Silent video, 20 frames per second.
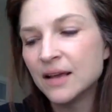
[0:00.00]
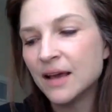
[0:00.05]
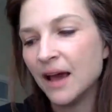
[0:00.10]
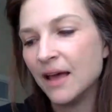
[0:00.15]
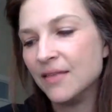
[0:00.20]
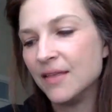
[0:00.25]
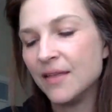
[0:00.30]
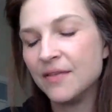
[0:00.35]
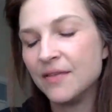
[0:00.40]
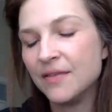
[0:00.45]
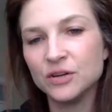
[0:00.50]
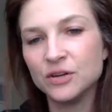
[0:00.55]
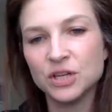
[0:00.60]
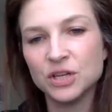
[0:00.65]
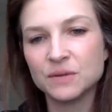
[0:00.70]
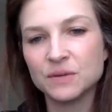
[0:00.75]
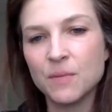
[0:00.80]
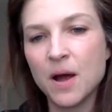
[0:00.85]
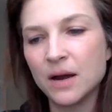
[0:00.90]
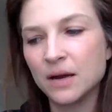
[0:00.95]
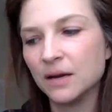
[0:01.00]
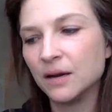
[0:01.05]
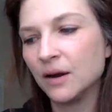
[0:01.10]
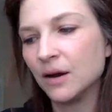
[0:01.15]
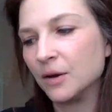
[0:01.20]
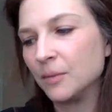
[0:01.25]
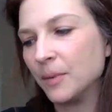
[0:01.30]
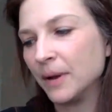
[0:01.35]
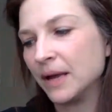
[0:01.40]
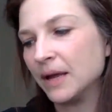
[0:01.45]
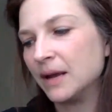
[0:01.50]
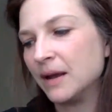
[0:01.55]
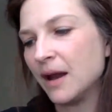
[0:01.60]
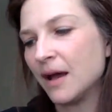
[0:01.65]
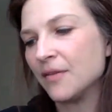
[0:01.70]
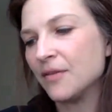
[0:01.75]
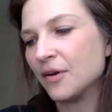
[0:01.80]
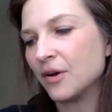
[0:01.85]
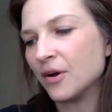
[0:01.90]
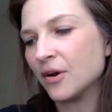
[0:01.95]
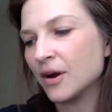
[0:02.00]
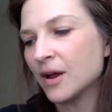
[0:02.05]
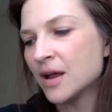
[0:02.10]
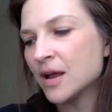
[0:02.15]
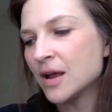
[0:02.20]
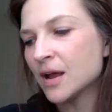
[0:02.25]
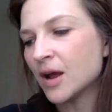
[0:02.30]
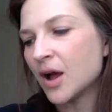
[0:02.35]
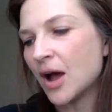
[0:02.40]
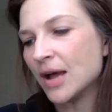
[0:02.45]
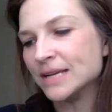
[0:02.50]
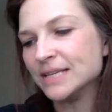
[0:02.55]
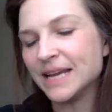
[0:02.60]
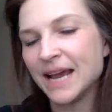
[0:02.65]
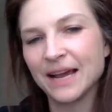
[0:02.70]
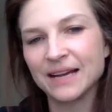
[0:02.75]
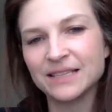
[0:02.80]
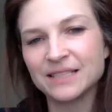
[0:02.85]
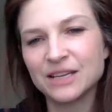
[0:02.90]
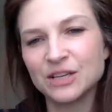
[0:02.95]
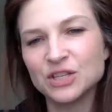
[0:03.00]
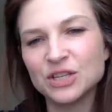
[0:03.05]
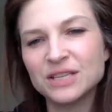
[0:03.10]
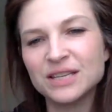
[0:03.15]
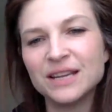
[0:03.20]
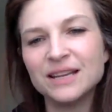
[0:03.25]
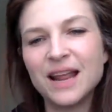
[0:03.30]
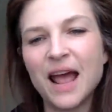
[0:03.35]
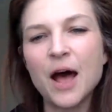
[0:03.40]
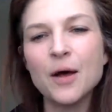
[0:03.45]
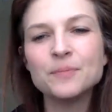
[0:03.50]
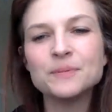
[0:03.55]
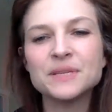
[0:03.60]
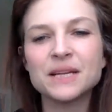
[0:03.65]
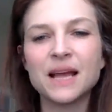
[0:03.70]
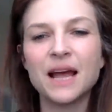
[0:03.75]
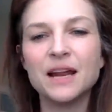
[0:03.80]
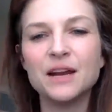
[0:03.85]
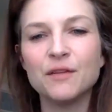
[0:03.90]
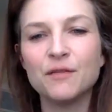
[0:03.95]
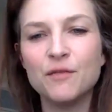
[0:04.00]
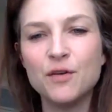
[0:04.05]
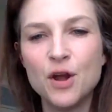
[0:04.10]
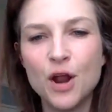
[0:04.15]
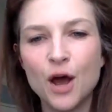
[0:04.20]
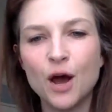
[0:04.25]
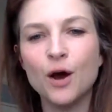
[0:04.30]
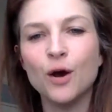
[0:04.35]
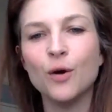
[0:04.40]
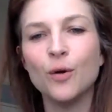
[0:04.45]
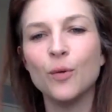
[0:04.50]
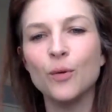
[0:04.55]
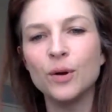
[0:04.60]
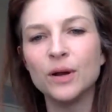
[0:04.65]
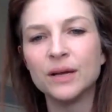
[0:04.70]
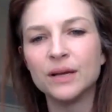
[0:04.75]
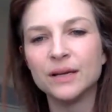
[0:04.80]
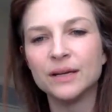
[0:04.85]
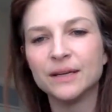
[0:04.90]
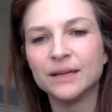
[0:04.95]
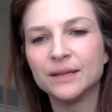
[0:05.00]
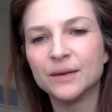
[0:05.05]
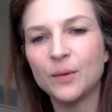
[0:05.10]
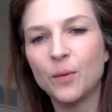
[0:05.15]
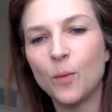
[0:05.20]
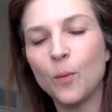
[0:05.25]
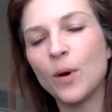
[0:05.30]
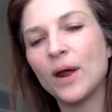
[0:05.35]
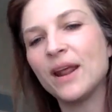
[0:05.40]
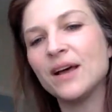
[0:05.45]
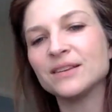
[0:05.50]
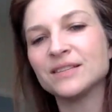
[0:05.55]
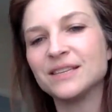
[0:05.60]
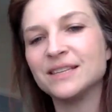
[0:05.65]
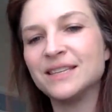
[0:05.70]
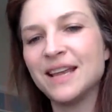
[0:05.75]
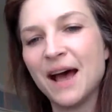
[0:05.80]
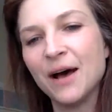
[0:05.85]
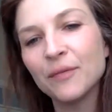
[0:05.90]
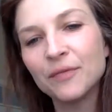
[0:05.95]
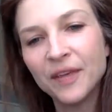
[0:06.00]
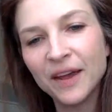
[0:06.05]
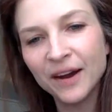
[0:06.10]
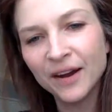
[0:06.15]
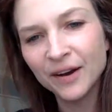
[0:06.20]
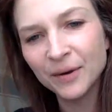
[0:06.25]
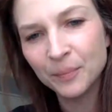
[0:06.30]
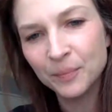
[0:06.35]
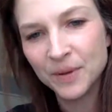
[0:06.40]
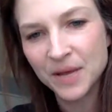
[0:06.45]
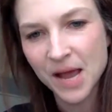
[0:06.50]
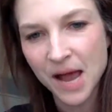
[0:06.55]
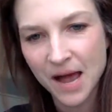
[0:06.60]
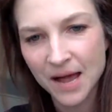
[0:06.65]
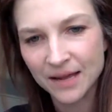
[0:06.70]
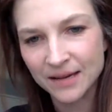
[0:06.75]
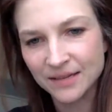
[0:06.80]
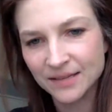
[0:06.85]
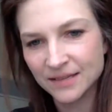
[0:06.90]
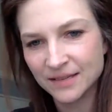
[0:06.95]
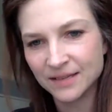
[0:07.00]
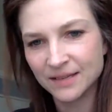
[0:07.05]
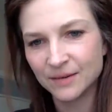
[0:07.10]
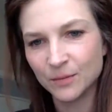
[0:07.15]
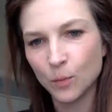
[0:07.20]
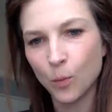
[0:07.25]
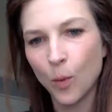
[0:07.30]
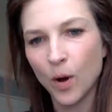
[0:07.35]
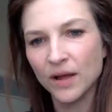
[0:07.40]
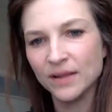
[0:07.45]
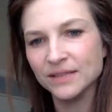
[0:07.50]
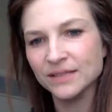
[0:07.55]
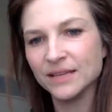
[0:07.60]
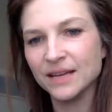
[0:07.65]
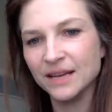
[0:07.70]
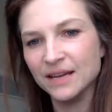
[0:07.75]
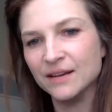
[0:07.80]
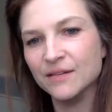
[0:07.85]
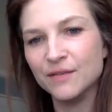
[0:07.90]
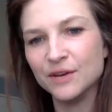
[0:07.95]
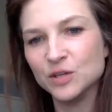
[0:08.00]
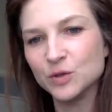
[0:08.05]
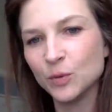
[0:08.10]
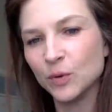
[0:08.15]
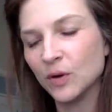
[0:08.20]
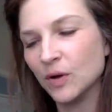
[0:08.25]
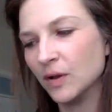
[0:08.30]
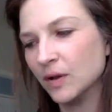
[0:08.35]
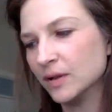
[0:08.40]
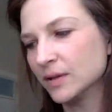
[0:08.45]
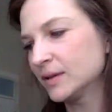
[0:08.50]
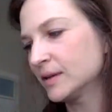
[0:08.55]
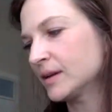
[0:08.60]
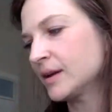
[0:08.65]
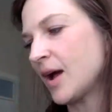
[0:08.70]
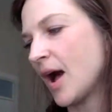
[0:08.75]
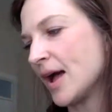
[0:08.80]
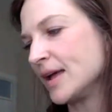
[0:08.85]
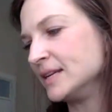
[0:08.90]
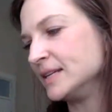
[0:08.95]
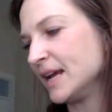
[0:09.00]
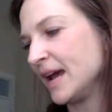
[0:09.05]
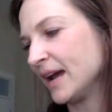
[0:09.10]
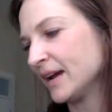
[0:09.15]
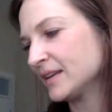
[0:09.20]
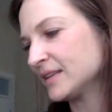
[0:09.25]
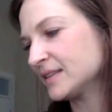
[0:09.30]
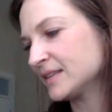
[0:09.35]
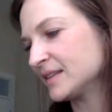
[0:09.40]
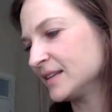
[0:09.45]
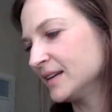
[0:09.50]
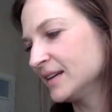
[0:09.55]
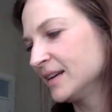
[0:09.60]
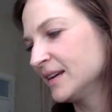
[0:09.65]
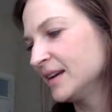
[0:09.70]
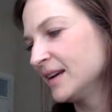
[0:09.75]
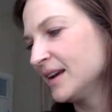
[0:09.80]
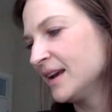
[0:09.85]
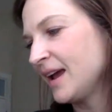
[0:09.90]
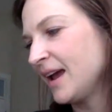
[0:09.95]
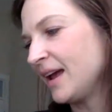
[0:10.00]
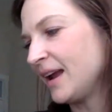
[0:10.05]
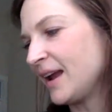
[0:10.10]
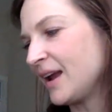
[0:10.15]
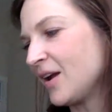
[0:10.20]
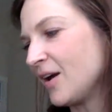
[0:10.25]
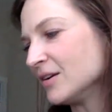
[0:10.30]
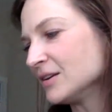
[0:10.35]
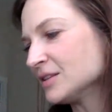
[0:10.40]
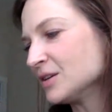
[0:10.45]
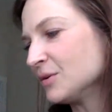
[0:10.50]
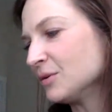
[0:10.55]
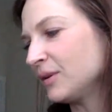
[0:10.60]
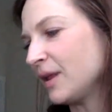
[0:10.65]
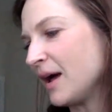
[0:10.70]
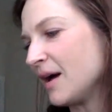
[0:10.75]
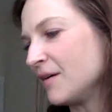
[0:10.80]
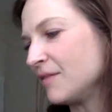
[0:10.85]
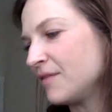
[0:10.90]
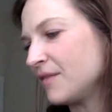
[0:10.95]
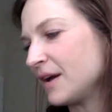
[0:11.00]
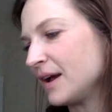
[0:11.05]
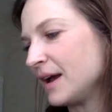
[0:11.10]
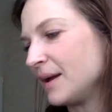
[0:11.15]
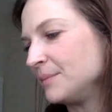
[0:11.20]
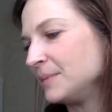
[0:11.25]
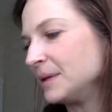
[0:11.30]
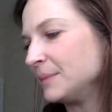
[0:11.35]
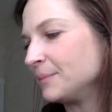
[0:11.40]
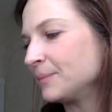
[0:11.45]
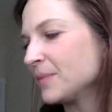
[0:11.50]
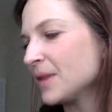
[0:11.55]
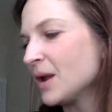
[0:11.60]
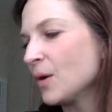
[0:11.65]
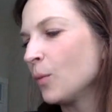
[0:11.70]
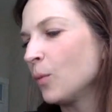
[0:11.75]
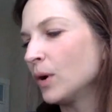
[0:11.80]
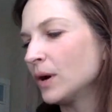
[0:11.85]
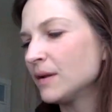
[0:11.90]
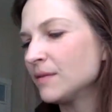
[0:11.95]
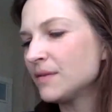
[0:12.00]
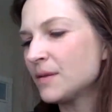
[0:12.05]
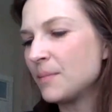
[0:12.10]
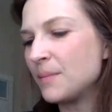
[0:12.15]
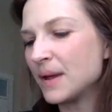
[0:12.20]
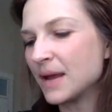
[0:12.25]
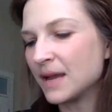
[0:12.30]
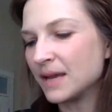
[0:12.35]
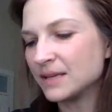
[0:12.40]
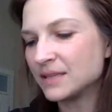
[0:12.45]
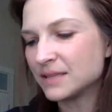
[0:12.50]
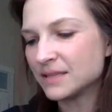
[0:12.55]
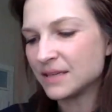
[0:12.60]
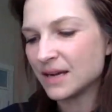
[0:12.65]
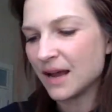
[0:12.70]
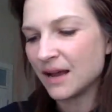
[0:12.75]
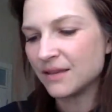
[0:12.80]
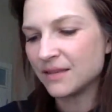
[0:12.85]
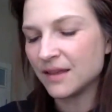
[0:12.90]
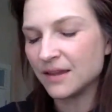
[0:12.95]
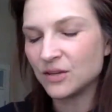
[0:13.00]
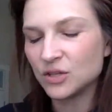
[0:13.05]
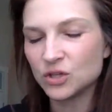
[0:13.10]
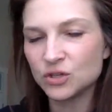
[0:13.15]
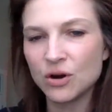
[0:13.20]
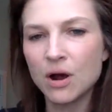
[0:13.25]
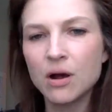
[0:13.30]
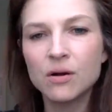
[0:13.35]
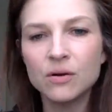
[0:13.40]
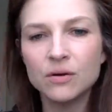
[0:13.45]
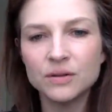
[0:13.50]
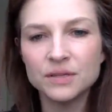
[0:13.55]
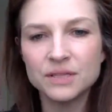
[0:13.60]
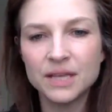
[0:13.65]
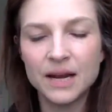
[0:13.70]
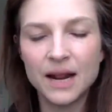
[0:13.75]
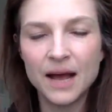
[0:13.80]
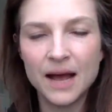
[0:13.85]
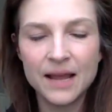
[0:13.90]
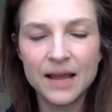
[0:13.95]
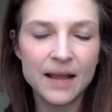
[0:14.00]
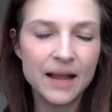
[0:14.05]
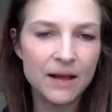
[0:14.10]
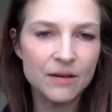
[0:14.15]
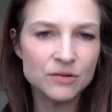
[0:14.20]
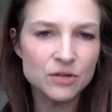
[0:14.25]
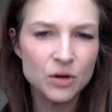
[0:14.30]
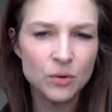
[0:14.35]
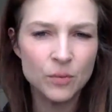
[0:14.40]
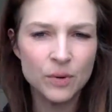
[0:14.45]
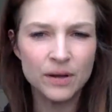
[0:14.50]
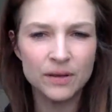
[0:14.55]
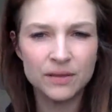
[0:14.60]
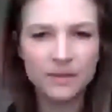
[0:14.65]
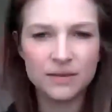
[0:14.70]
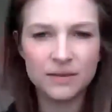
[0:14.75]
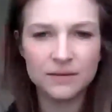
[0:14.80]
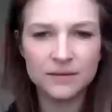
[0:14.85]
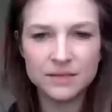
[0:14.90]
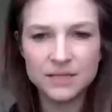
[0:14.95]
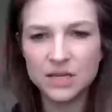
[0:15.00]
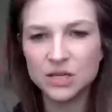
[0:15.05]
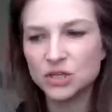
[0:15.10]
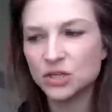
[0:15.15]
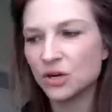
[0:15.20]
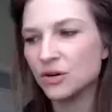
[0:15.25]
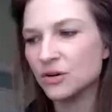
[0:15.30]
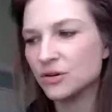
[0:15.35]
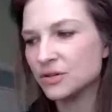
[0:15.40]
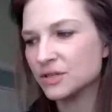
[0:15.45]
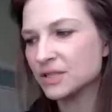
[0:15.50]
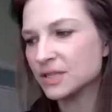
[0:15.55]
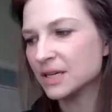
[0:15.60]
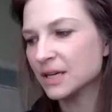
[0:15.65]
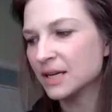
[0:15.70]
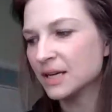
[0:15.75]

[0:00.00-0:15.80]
and then they're just monitored. But in other contexts, it helps to kind of know what else is out there beyond one's individual context. And I also love, I mean, one of the biggest, I think, struggles that I encounter with teachers